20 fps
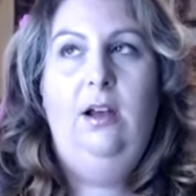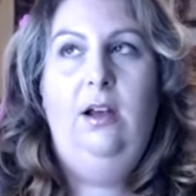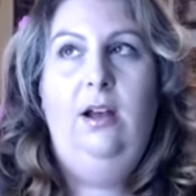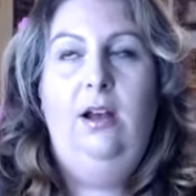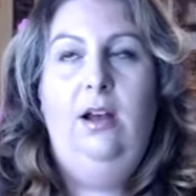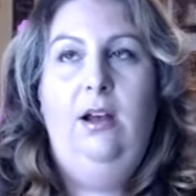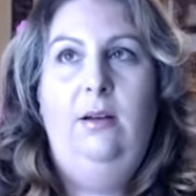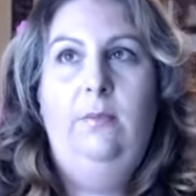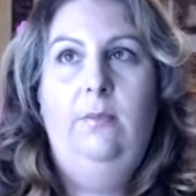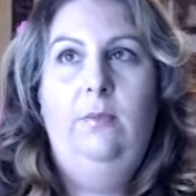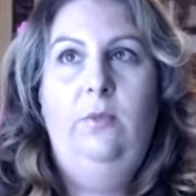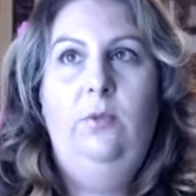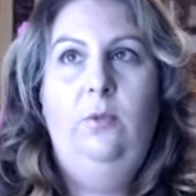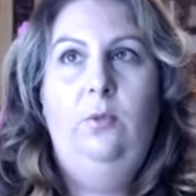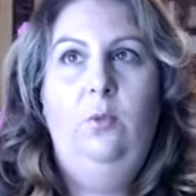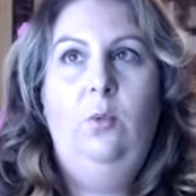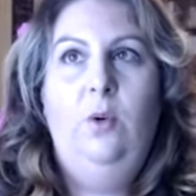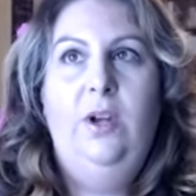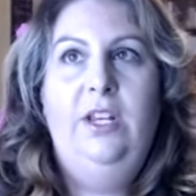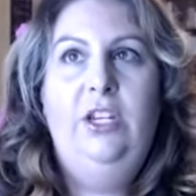Um,
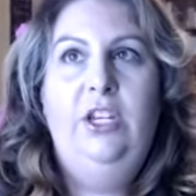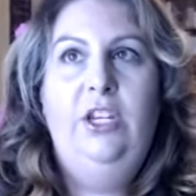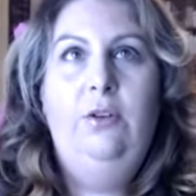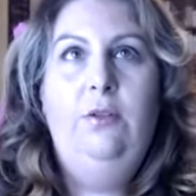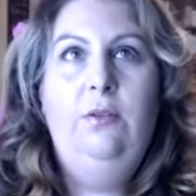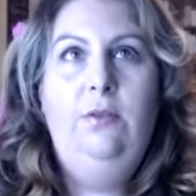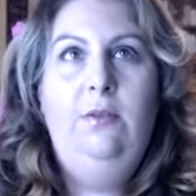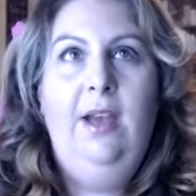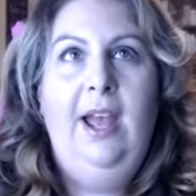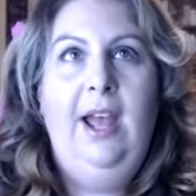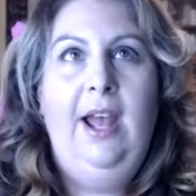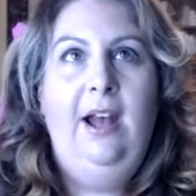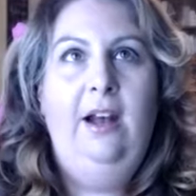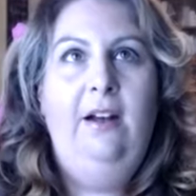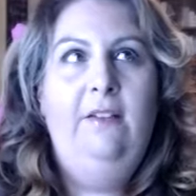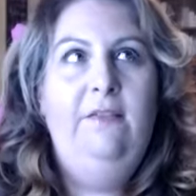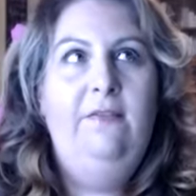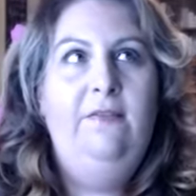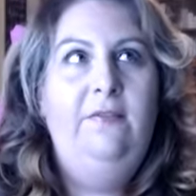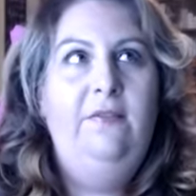when you
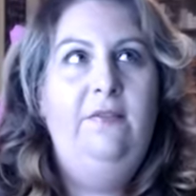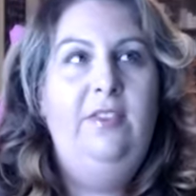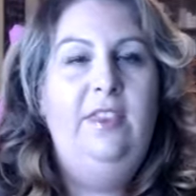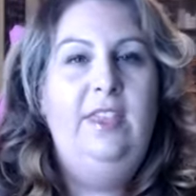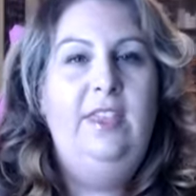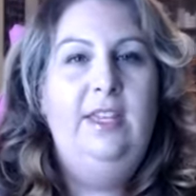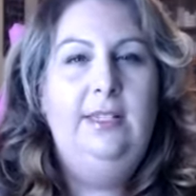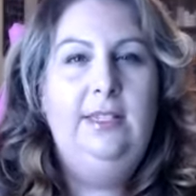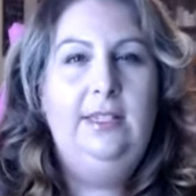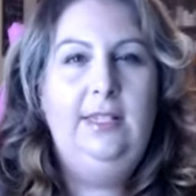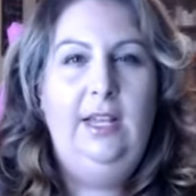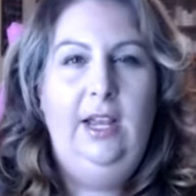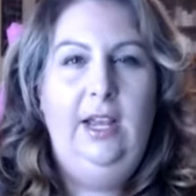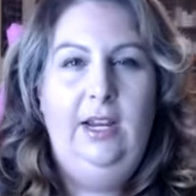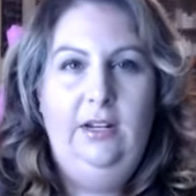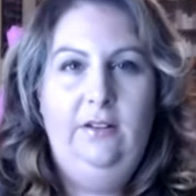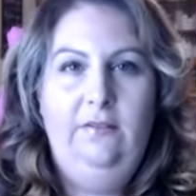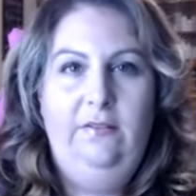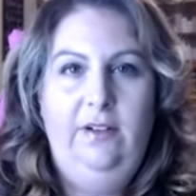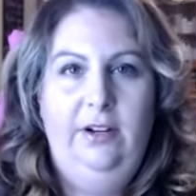have this
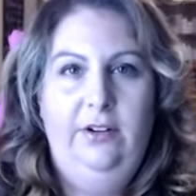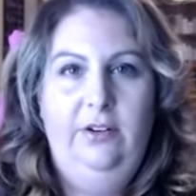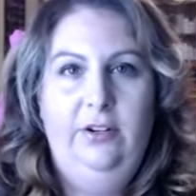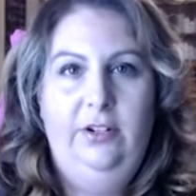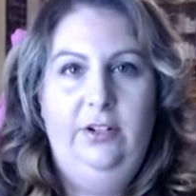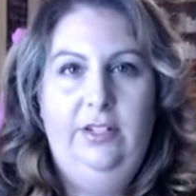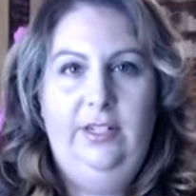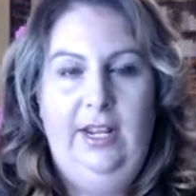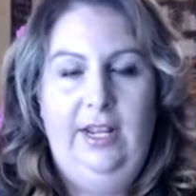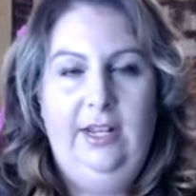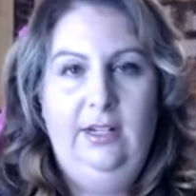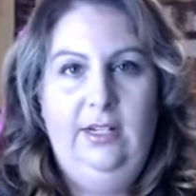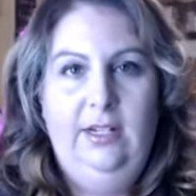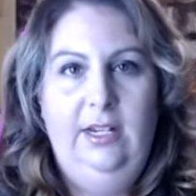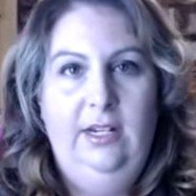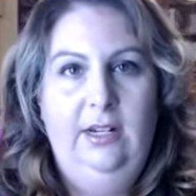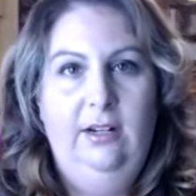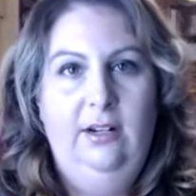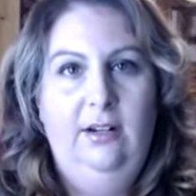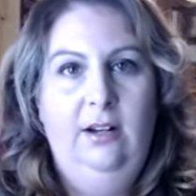kind of
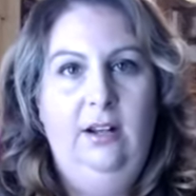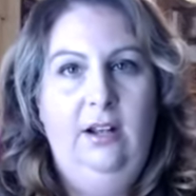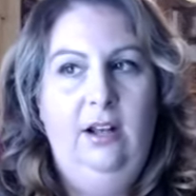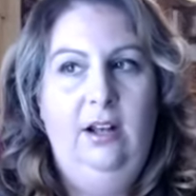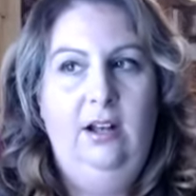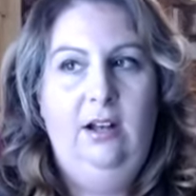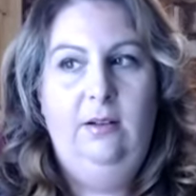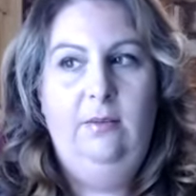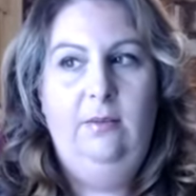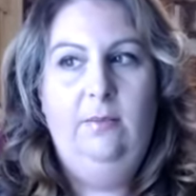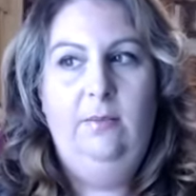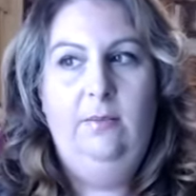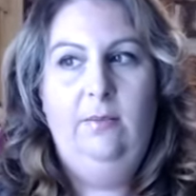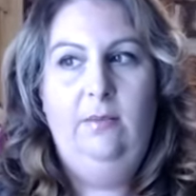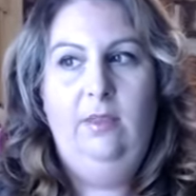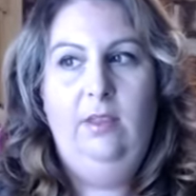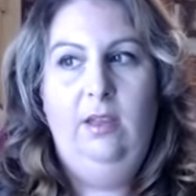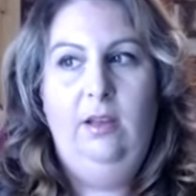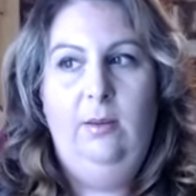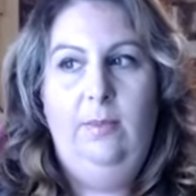understanding um,
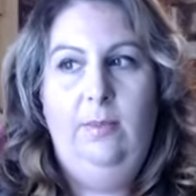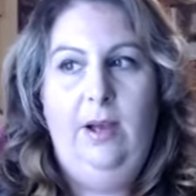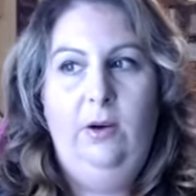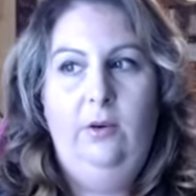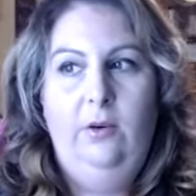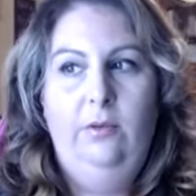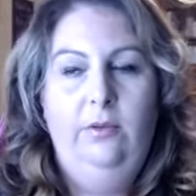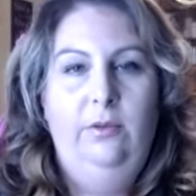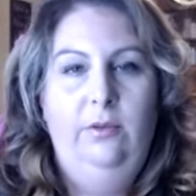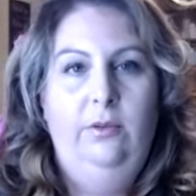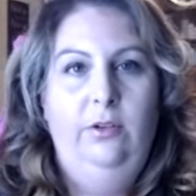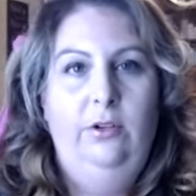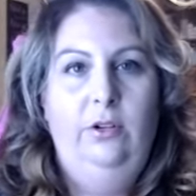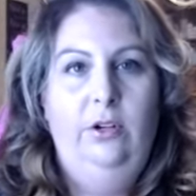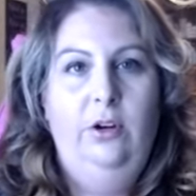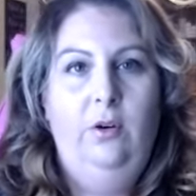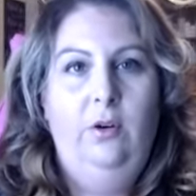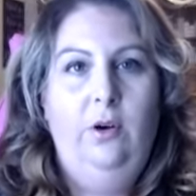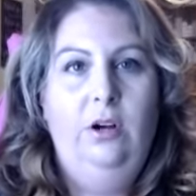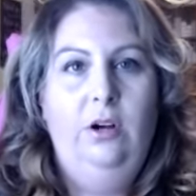about,
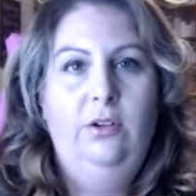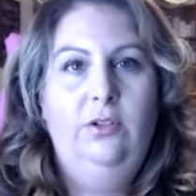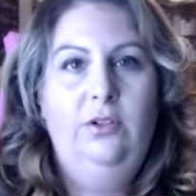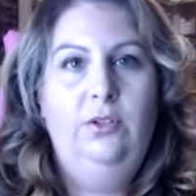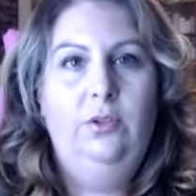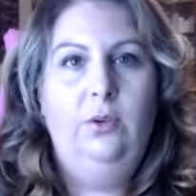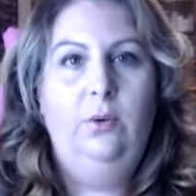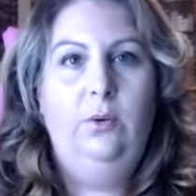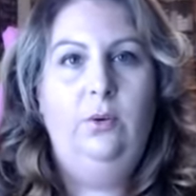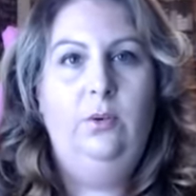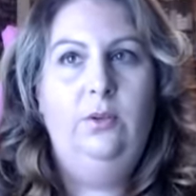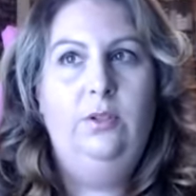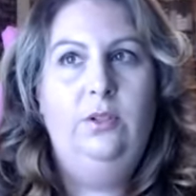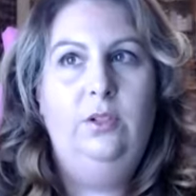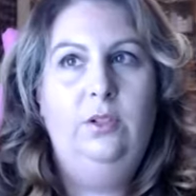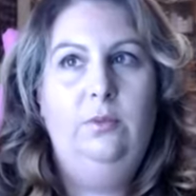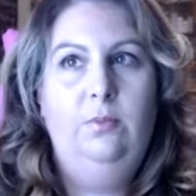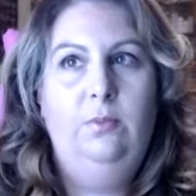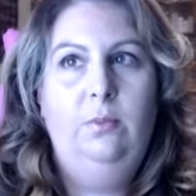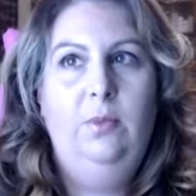you know, our
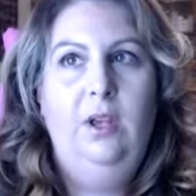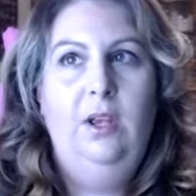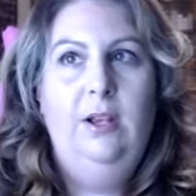soul's